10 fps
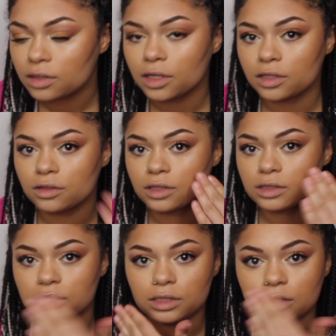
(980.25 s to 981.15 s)
Like, you can
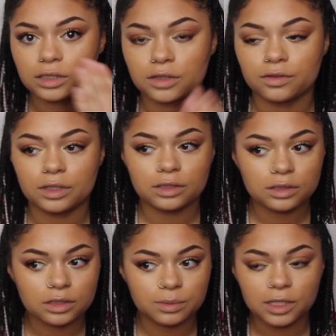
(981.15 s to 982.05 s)
see the
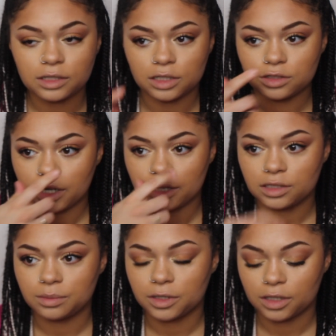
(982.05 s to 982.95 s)
difference. It's because I tried
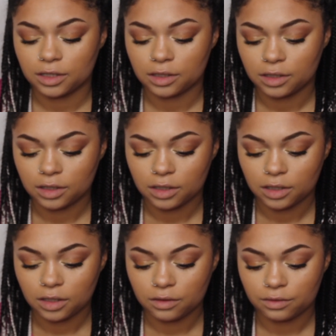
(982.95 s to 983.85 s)
to put
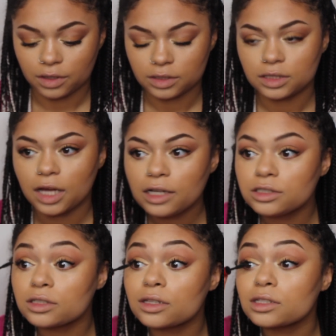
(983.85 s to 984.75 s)
false
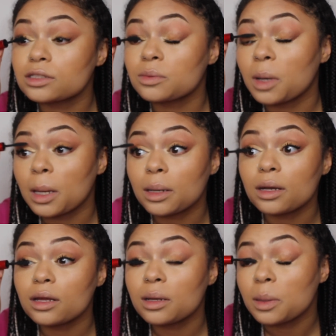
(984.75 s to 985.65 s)
lashes on this
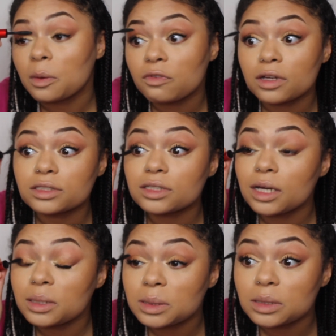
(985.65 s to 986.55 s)
one and the false
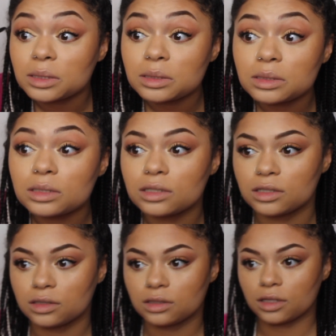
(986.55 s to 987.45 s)
lashes
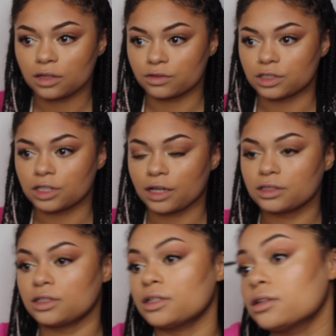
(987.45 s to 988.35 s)
like
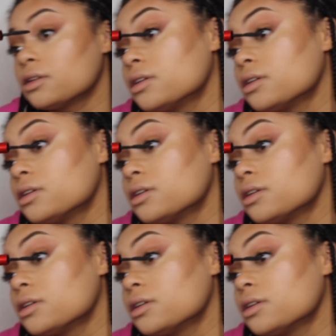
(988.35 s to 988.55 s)
rejected.